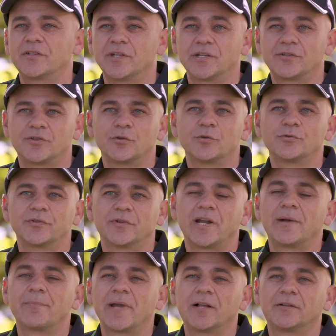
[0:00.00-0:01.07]
and their children
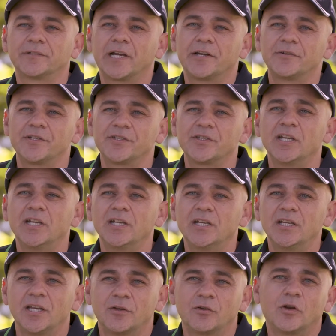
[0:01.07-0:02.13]
are malnourished,
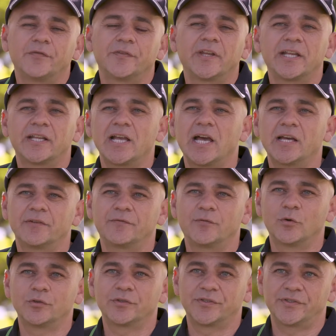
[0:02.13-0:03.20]
and often they can't afford